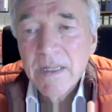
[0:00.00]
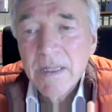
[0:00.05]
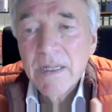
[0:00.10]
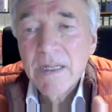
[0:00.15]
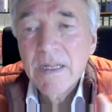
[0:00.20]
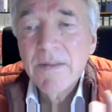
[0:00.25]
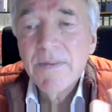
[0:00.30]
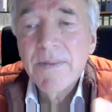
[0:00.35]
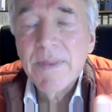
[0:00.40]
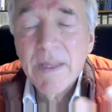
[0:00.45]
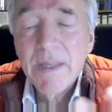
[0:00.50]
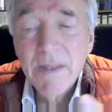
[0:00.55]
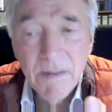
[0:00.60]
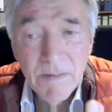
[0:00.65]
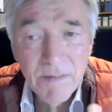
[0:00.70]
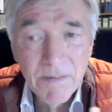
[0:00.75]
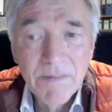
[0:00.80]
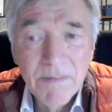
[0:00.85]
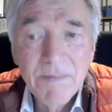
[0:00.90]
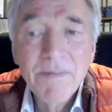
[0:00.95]
And
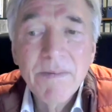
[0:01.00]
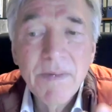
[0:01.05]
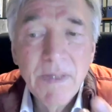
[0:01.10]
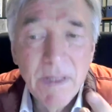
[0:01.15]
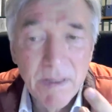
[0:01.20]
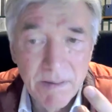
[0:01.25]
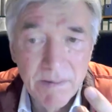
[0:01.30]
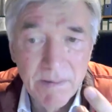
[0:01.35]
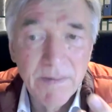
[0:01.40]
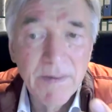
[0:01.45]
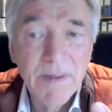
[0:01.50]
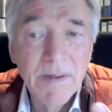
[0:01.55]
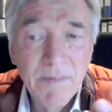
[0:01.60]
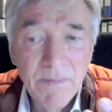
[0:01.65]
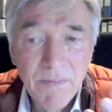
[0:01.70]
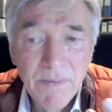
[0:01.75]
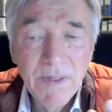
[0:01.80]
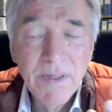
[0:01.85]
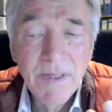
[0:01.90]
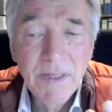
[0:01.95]
then, yeah, then
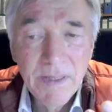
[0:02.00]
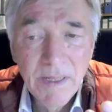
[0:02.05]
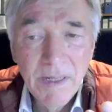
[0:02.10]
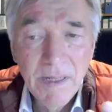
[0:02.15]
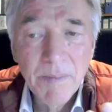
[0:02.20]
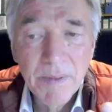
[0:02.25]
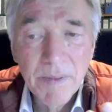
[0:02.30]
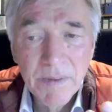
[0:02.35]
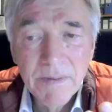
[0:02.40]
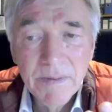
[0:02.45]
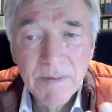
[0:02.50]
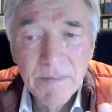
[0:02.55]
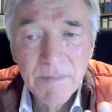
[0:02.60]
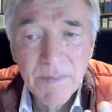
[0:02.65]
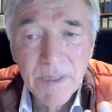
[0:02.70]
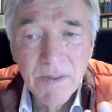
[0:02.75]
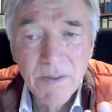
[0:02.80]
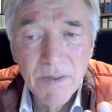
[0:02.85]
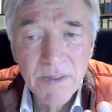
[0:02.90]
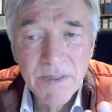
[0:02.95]
we need help,
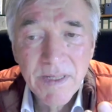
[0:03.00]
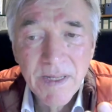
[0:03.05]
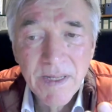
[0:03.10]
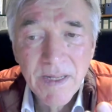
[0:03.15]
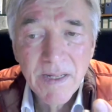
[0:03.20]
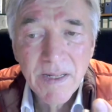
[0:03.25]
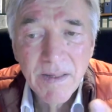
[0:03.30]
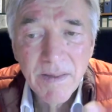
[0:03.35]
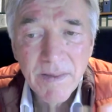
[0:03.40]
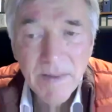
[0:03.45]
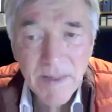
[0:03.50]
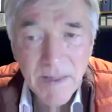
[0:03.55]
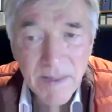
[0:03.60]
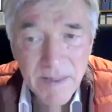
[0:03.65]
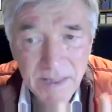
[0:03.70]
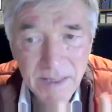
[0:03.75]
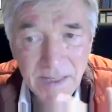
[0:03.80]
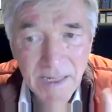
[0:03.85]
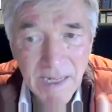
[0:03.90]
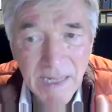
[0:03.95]
because
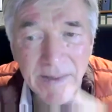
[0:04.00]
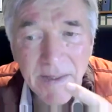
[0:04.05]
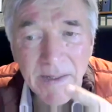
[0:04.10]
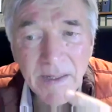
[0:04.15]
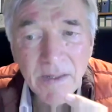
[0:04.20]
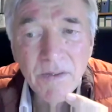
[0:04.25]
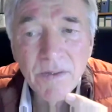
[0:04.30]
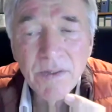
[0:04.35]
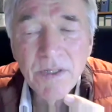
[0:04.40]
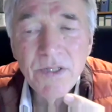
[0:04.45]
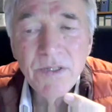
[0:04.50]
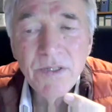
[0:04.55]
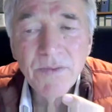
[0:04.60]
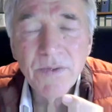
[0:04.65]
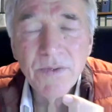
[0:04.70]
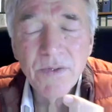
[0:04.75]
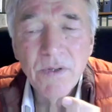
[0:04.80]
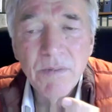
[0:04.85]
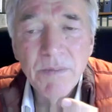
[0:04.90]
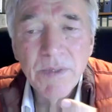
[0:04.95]
under the condition of
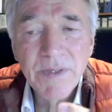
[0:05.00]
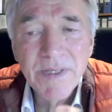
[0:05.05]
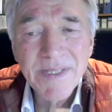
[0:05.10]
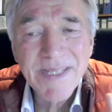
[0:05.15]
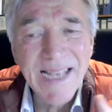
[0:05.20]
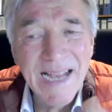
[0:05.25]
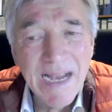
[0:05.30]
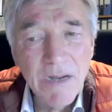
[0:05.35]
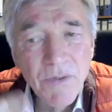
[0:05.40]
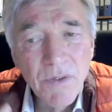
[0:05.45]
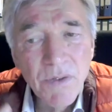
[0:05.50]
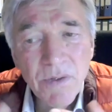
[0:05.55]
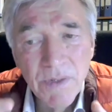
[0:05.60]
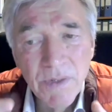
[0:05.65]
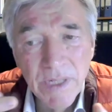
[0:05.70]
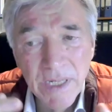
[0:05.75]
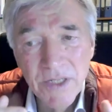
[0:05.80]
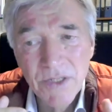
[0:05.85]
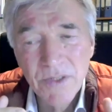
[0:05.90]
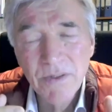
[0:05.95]
trauma, this
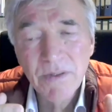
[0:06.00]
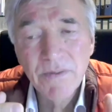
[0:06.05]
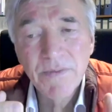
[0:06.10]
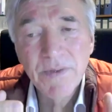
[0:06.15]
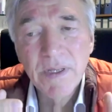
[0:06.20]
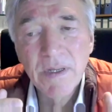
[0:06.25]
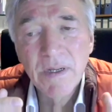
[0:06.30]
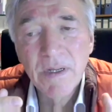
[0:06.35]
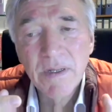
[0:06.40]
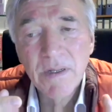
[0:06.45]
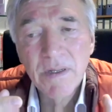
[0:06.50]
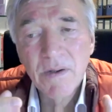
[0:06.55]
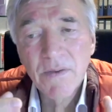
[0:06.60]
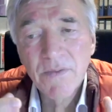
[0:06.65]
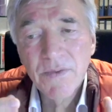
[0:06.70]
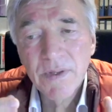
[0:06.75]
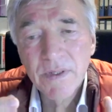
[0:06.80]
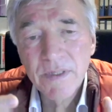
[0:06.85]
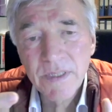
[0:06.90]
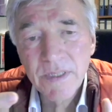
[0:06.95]
auto-correction of the
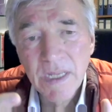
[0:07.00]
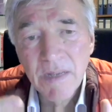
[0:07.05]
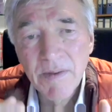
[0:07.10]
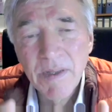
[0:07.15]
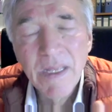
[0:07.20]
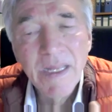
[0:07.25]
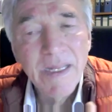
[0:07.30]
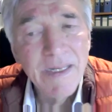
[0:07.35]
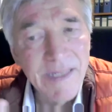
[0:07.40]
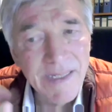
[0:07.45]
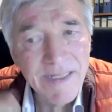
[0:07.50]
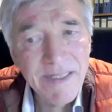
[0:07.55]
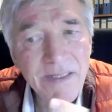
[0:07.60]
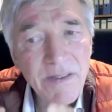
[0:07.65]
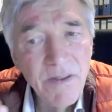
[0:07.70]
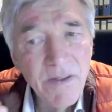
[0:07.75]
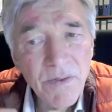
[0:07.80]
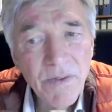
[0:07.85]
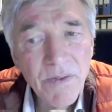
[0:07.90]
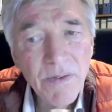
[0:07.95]
psyche does
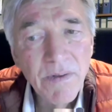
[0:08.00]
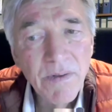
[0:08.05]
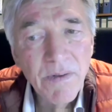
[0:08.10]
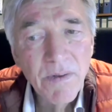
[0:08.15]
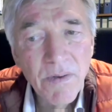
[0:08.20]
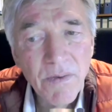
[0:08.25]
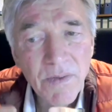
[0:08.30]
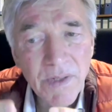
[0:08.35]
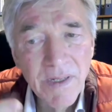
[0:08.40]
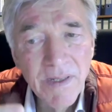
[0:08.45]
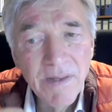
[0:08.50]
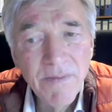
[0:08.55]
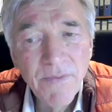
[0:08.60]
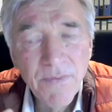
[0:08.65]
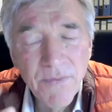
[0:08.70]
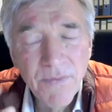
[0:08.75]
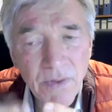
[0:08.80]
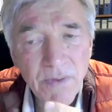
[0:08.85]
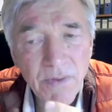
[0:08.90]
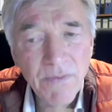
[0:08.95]
not really
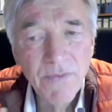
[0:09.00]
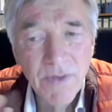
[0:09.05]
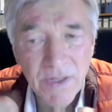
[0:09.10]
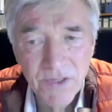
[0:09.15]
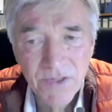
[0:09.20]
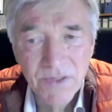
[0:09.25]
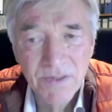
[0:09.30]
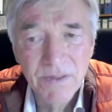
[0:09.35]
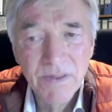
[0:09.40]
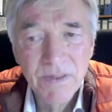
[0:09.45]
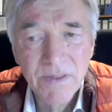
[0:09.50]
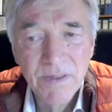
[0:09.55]
fully function.